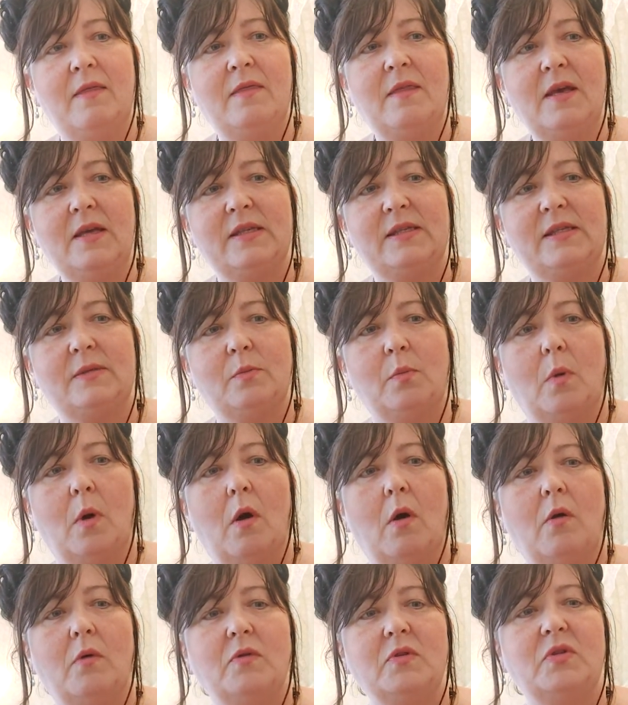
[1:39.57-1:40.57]
and this
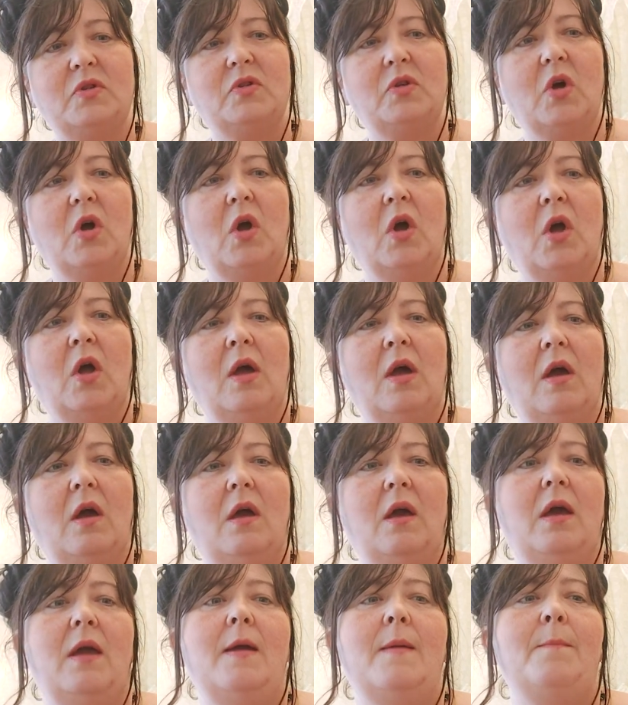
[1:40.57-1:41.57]
was
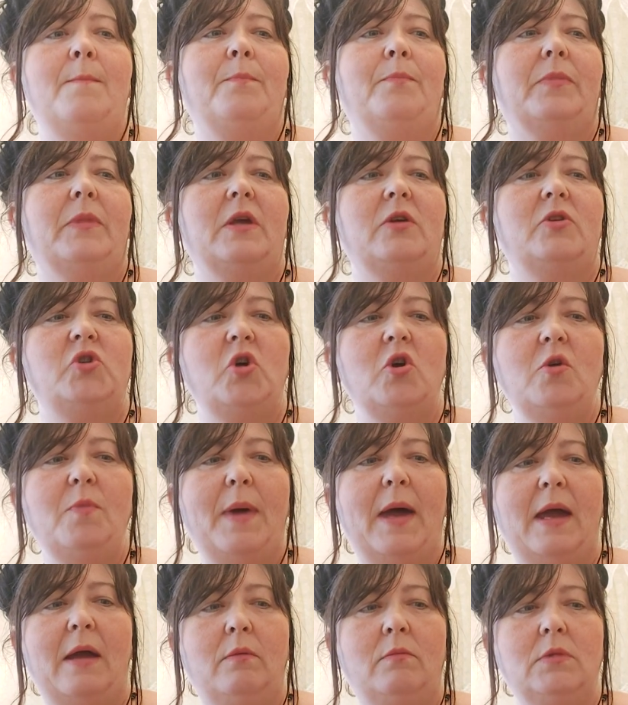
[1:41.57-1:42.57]

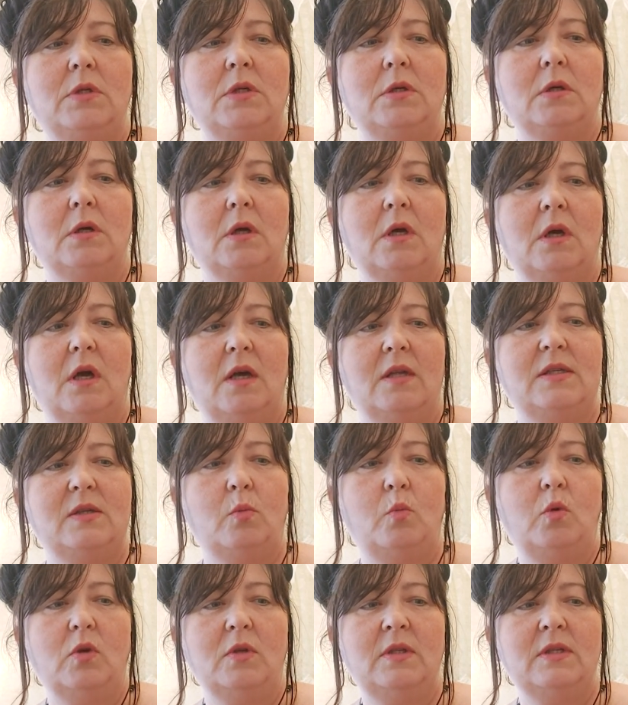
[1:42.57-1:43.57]
£2. It's
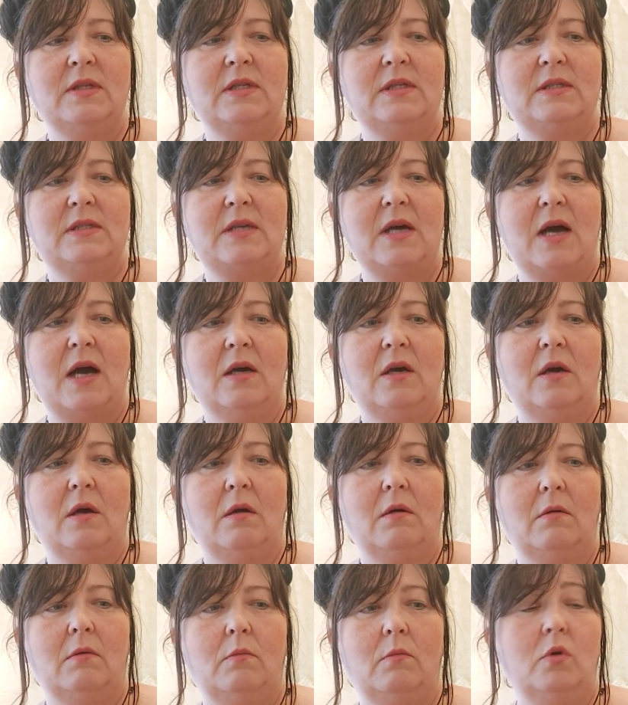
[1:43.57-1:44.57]
a
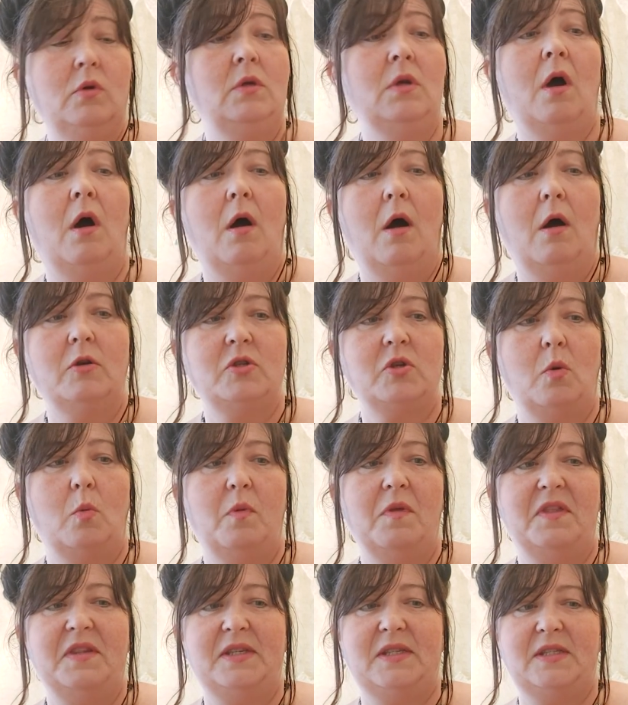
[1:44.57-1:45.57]
wooden heart
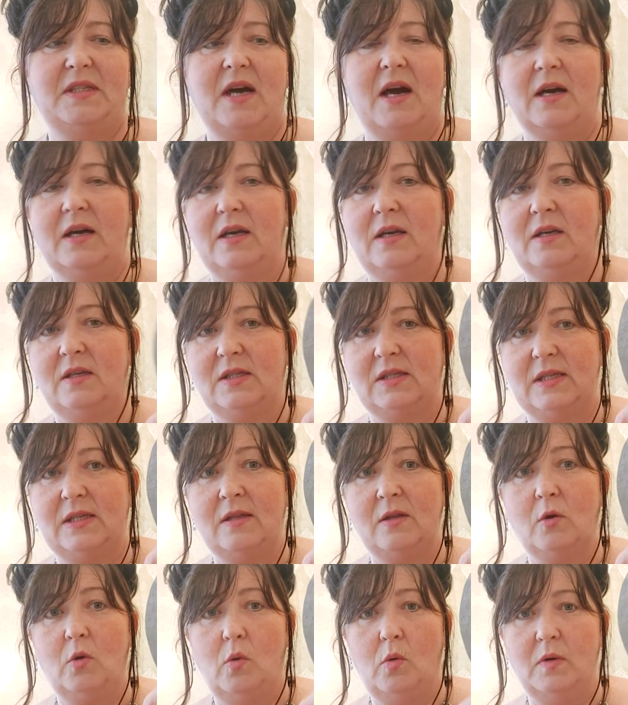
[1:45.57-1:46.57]
with stag, and it's
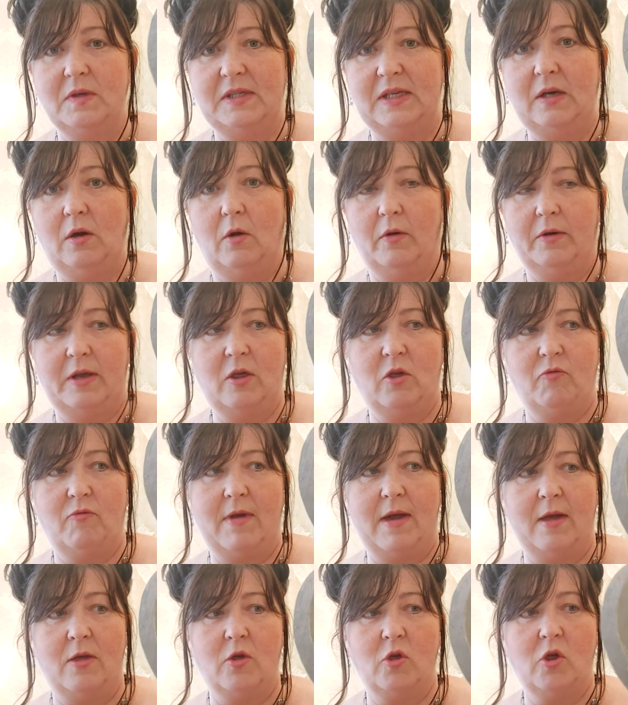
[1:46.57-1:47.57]
in the Cozy Cottage
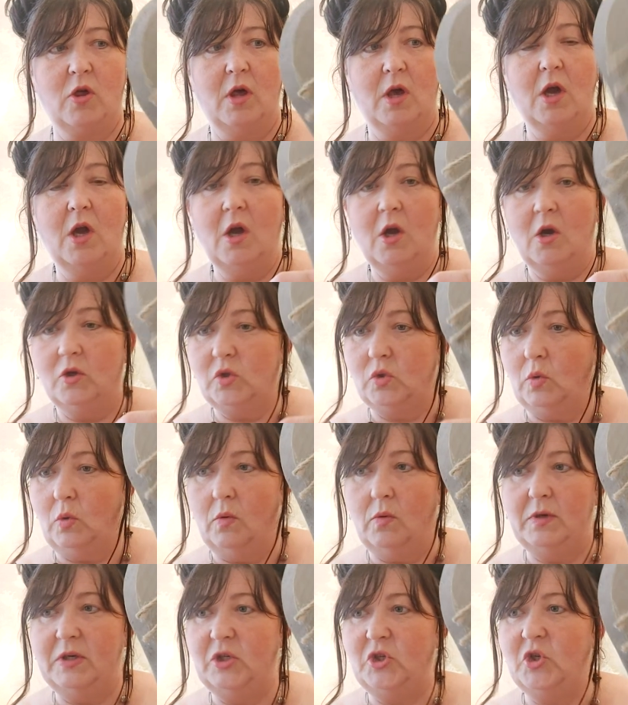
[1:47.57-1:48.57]
range,
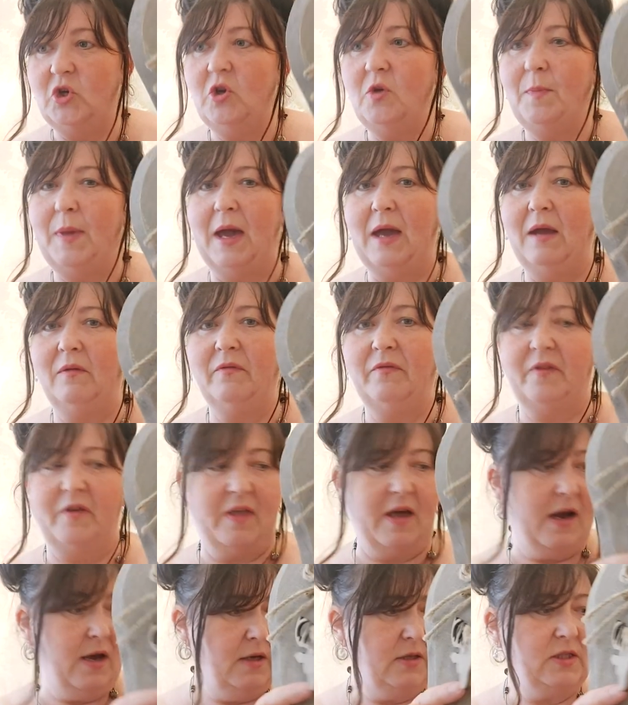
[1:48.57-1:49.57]
so only £2 for
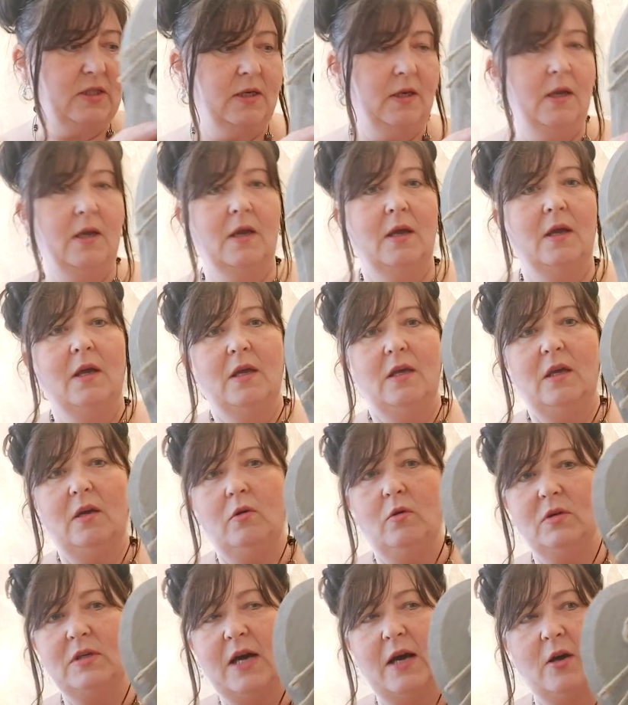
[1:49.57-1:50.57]
that.
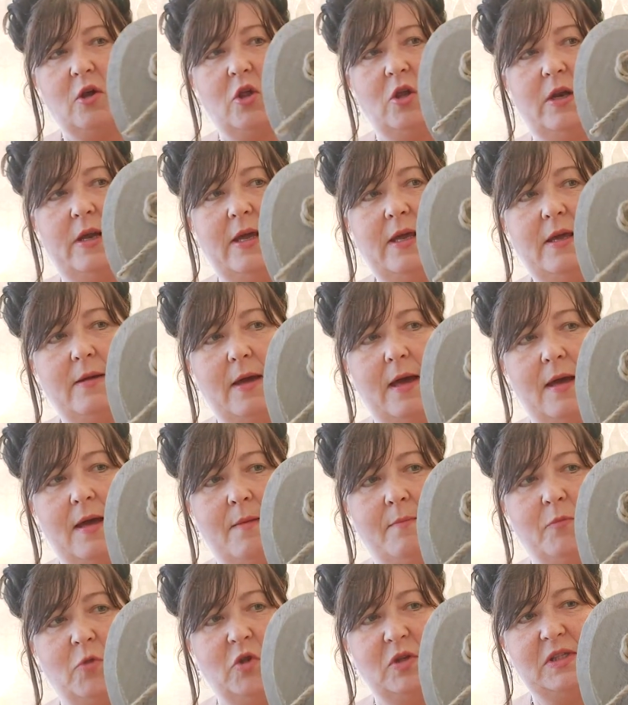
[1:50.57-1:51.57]
You could actually,
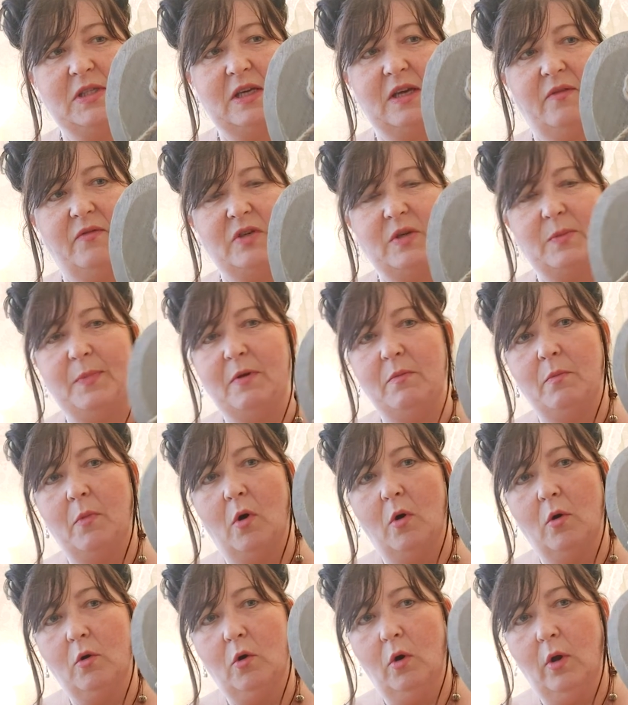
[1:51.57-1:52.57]
just to give it a bit
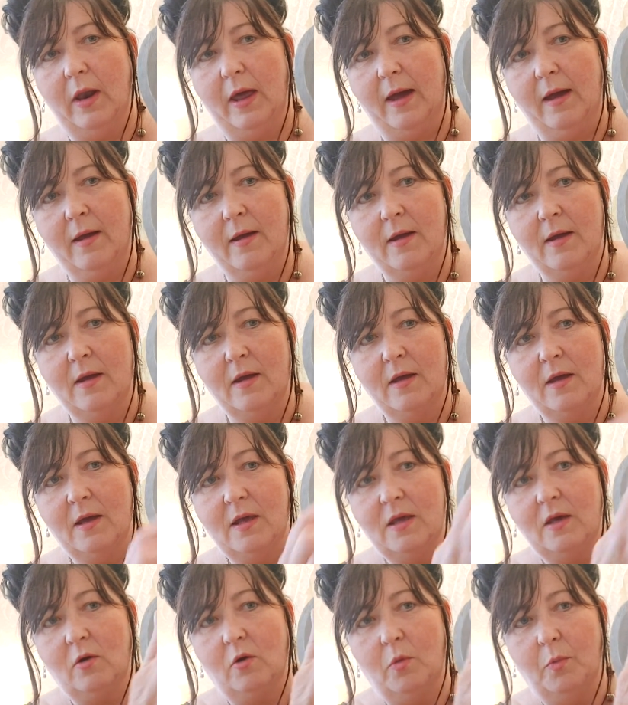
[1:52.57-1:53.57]
more colour,
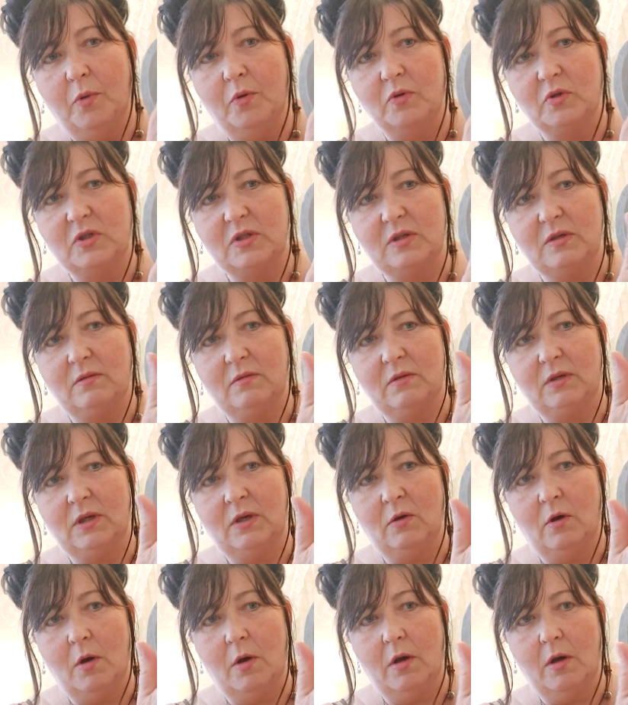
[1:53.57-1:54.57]
you could put,
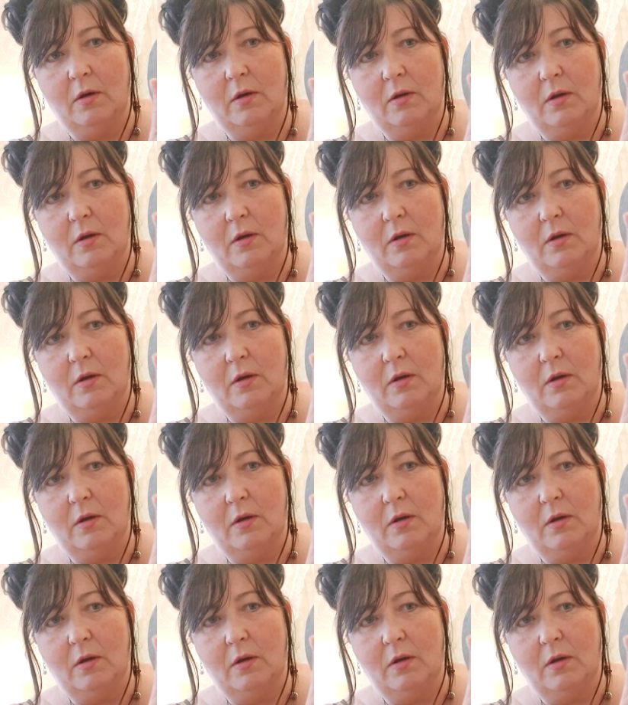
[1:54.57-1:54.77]
you know,